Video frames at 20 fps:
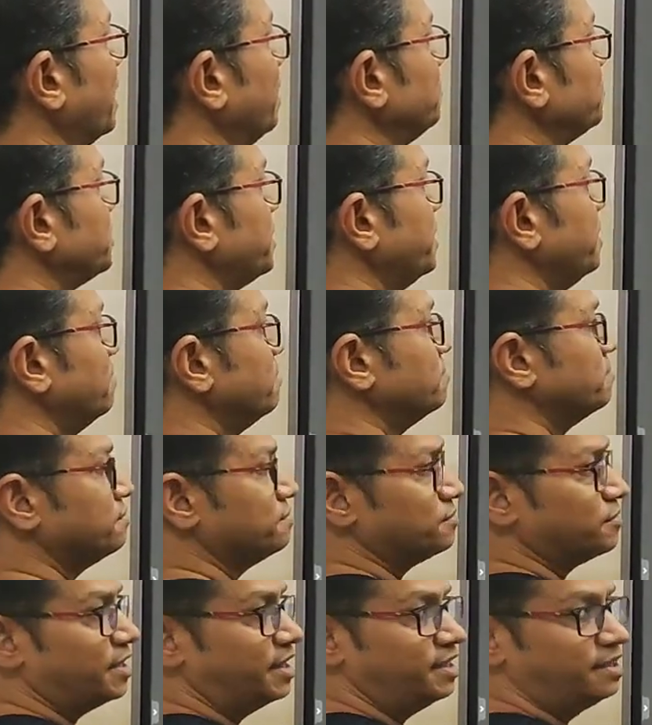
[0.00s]
times t,
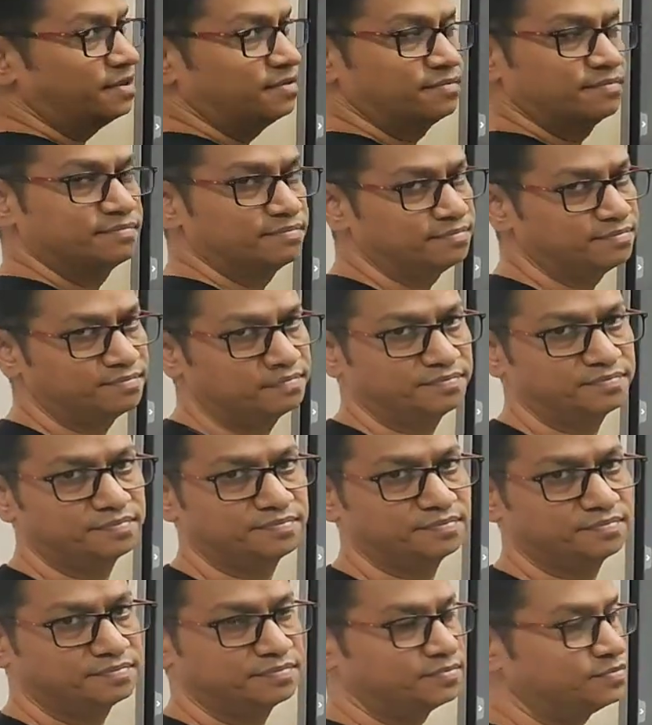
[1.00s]
right?
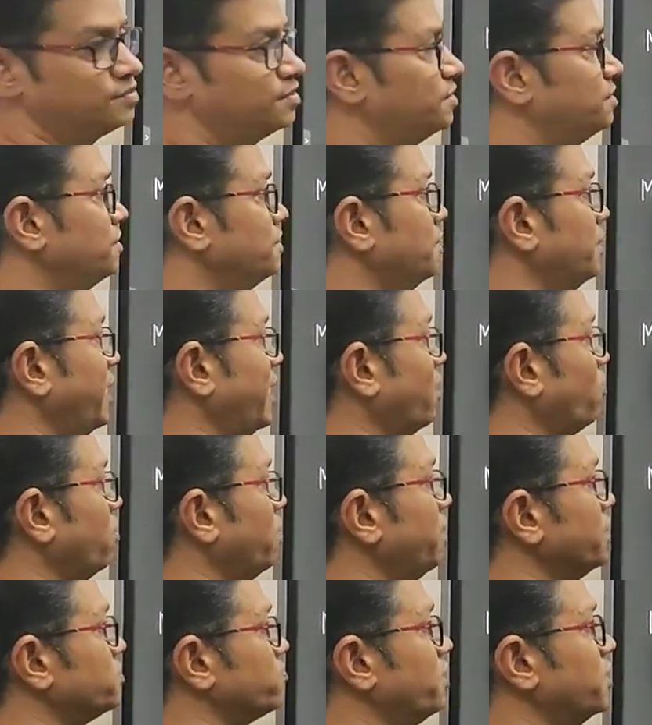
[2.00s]

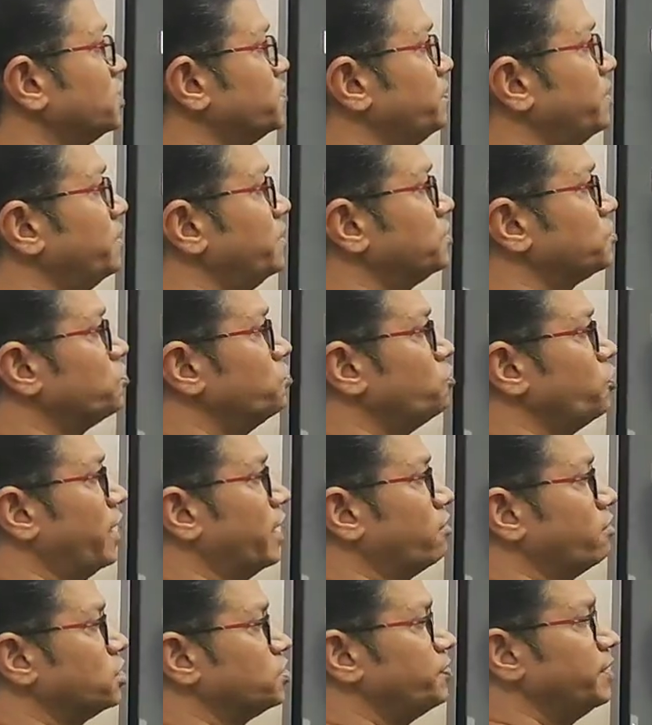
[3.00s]
Angular displacement is equal to
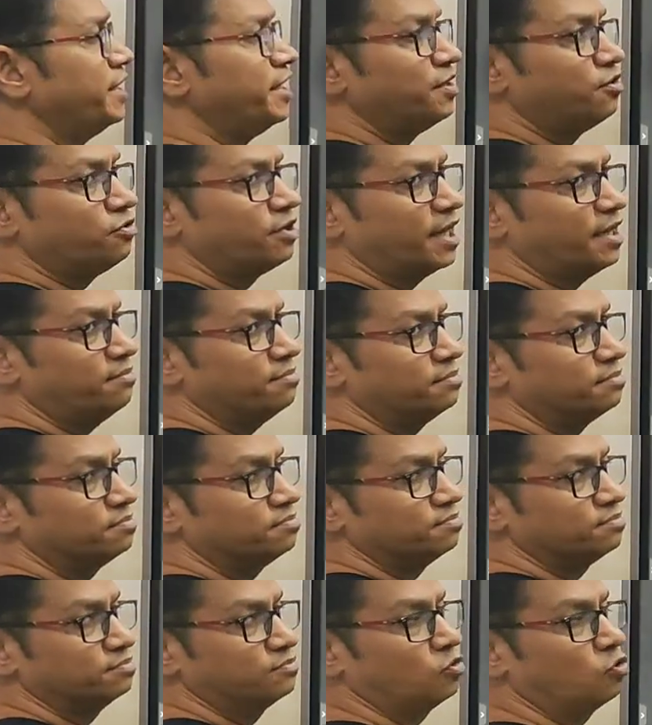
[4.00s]
angular speed into
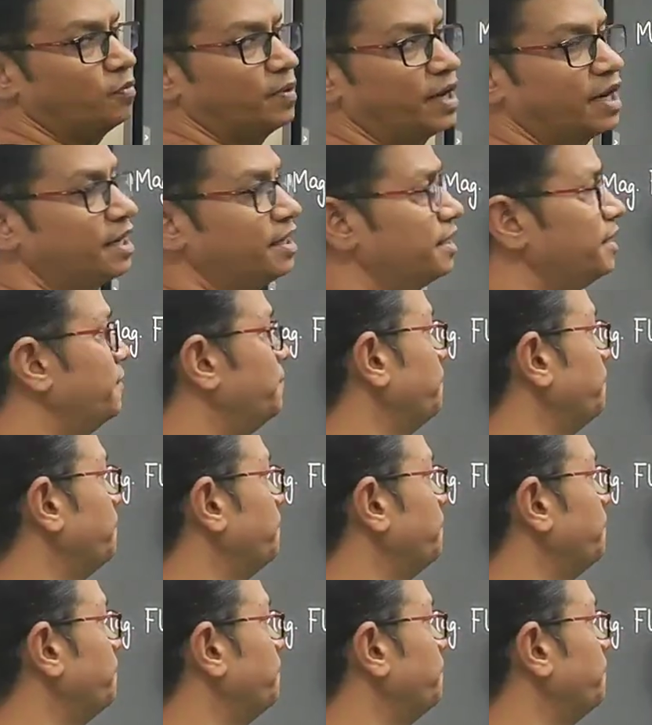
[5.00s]
time, omega t.